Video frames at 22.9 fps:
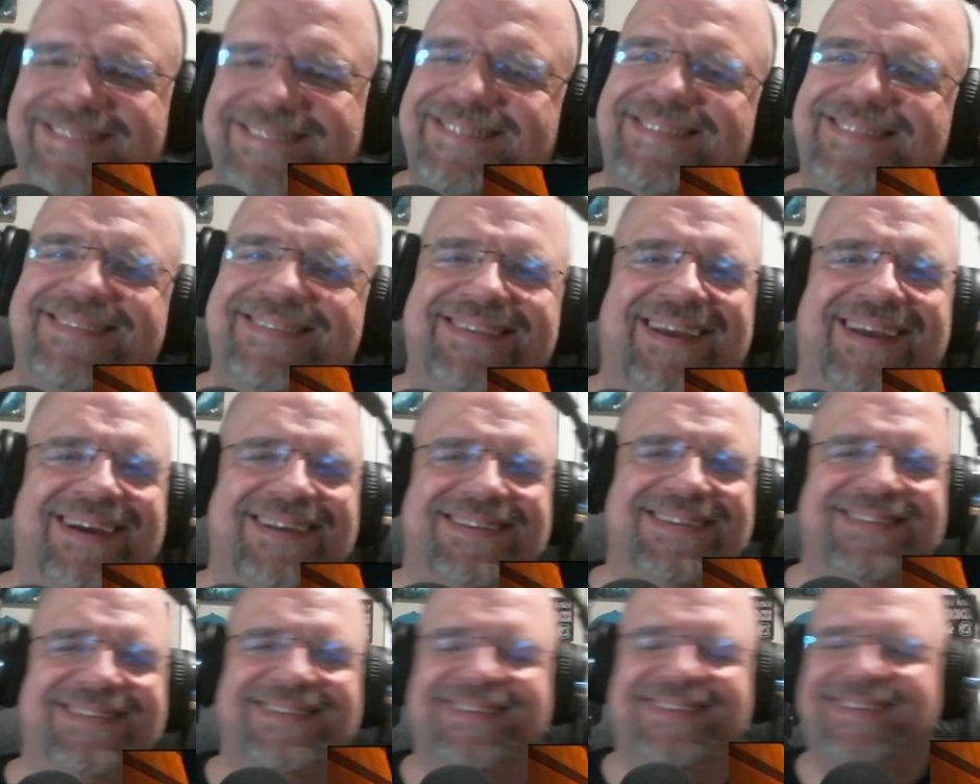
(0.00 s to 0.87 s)

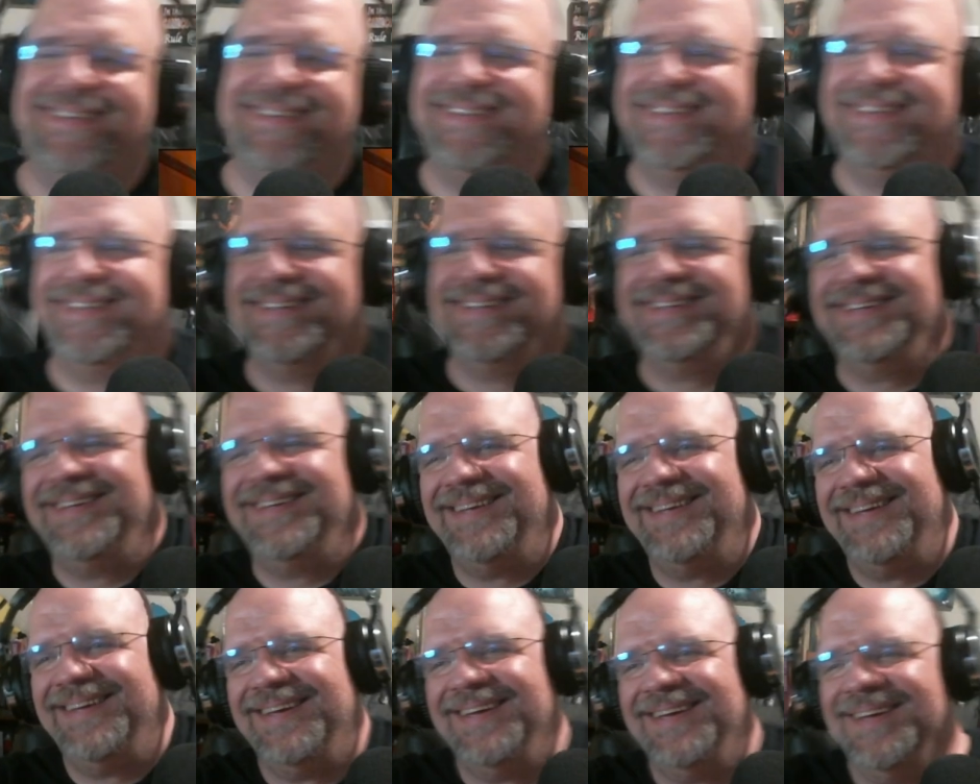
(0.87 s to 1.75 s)
Nice.
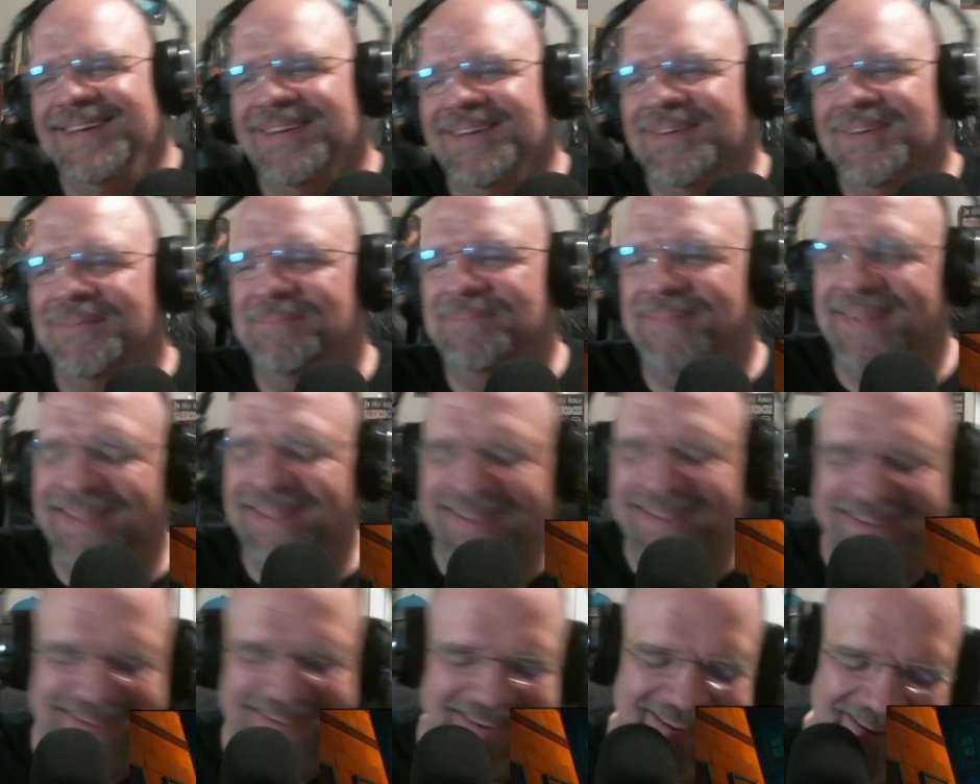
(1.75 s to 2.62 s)

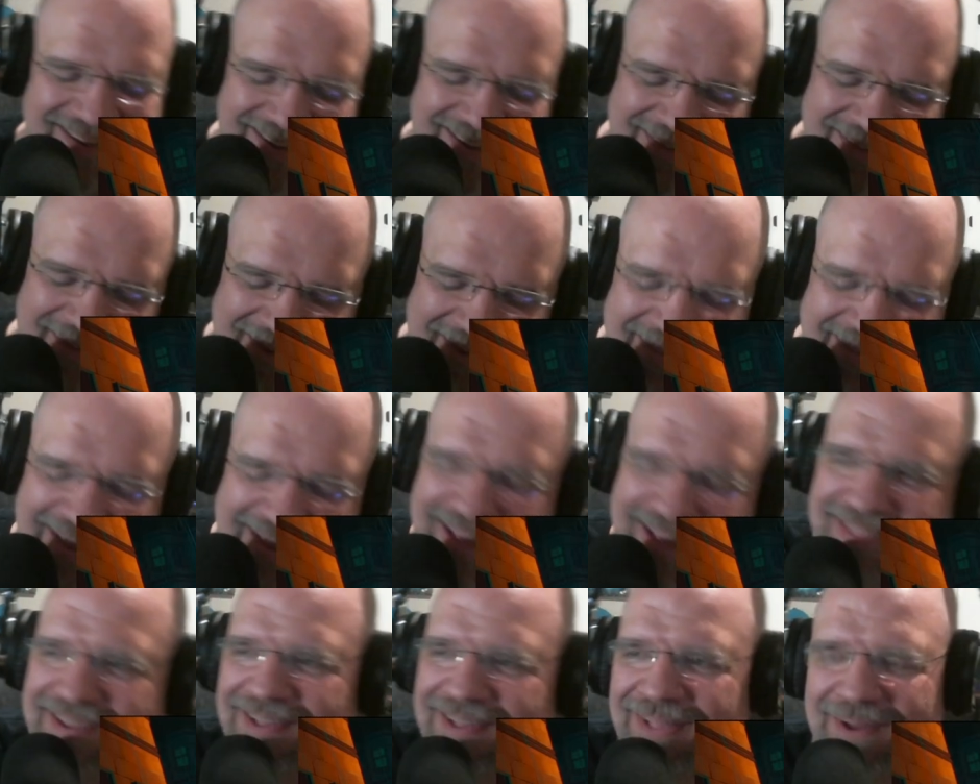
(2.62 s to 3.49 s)
Then, they got
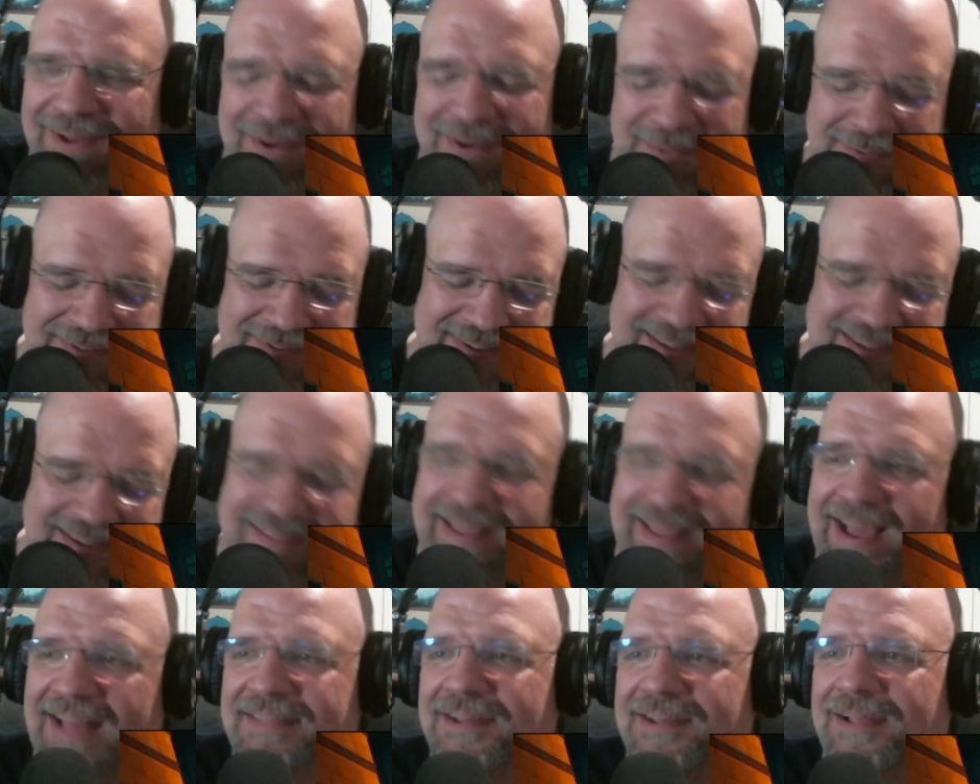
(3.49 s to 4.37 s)
the clones. They
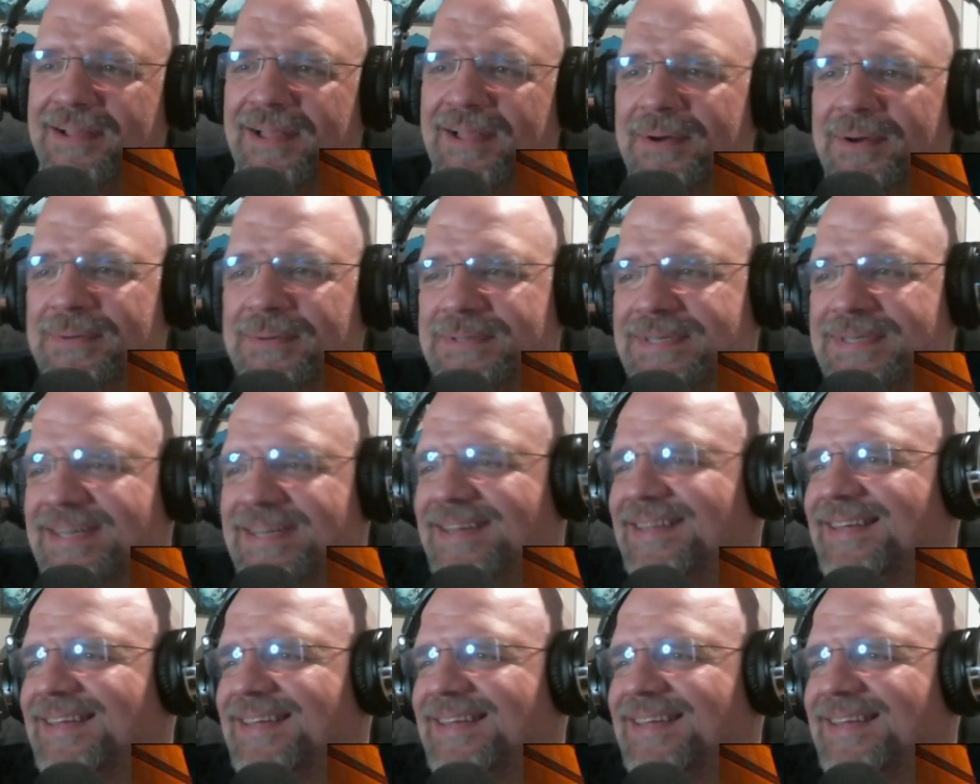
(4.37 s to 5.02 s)
got the clones.